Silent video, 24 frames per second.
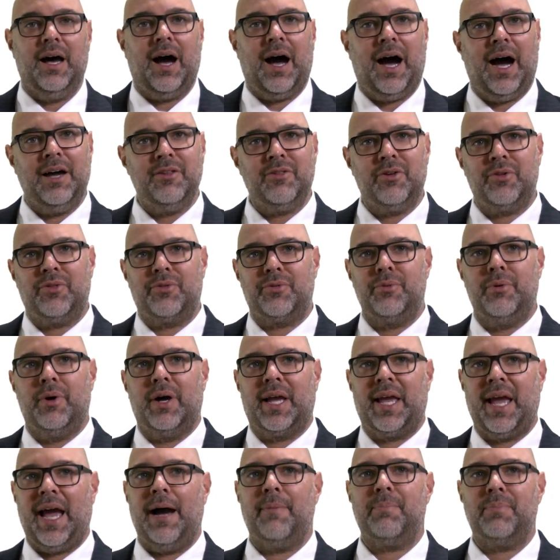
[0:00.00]
either through a
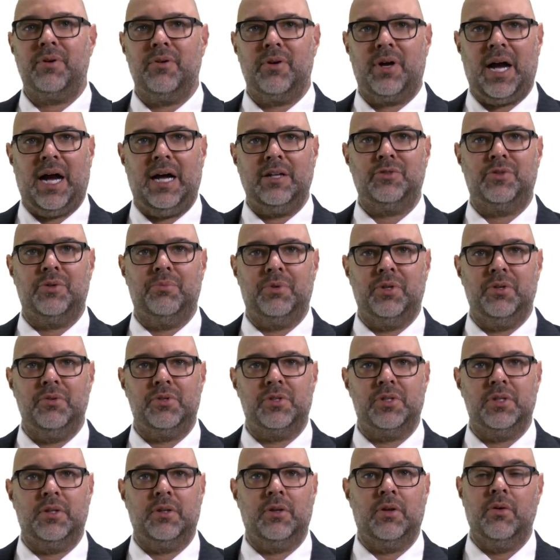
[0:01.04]
capital
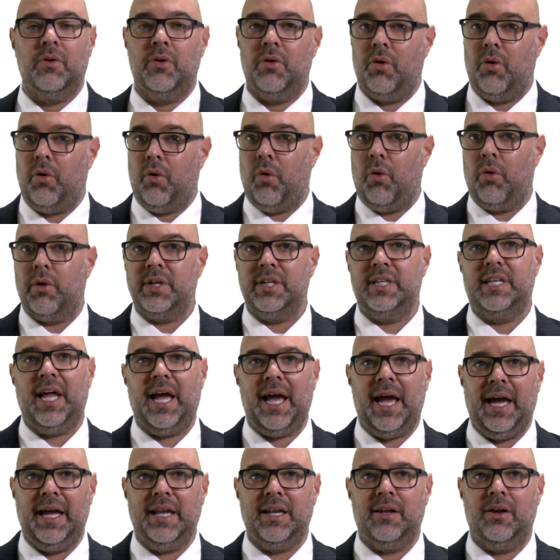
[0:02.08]
contribution or
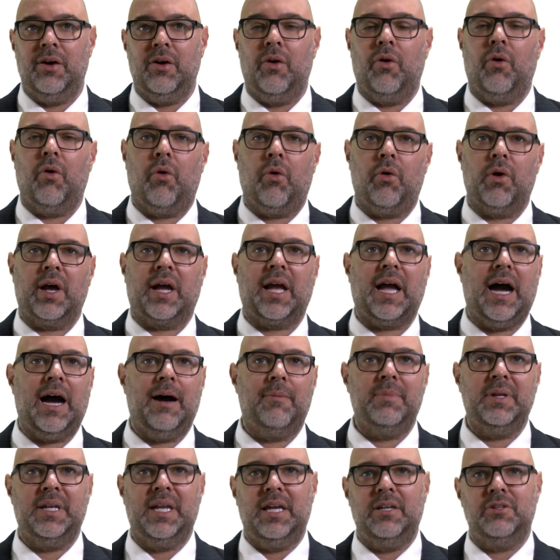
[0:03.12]
debt, or a
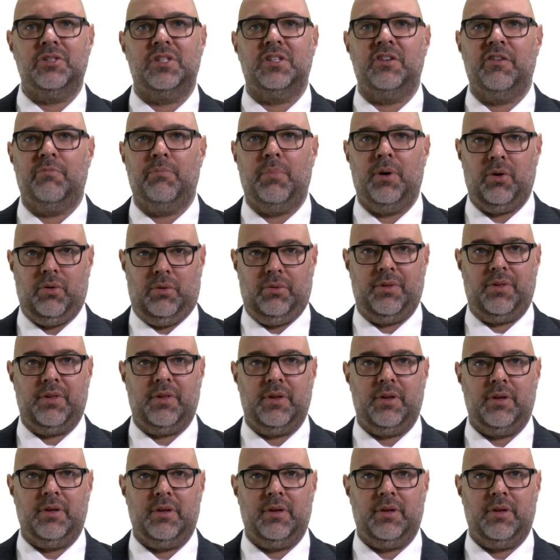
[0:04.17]
combination of both.